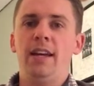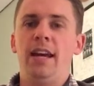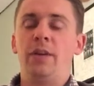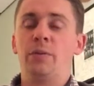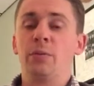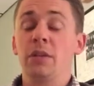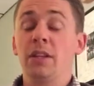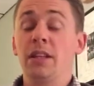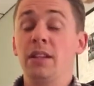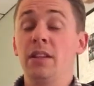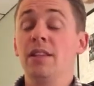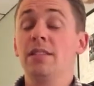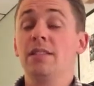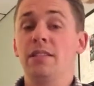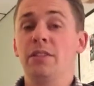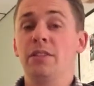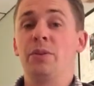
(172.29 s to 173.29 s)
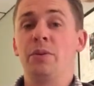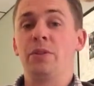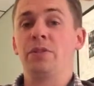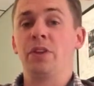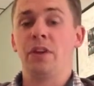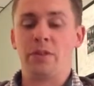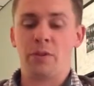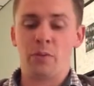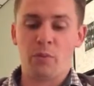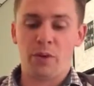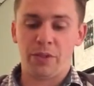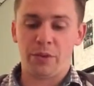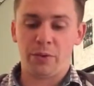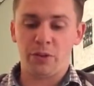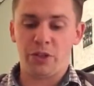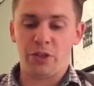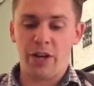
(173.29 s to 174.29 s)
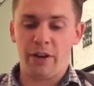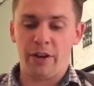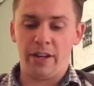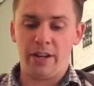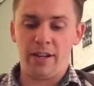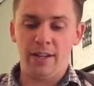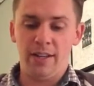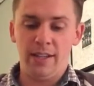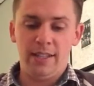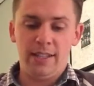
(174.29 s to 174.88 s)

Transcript: and really listen to each other and what they're sharing.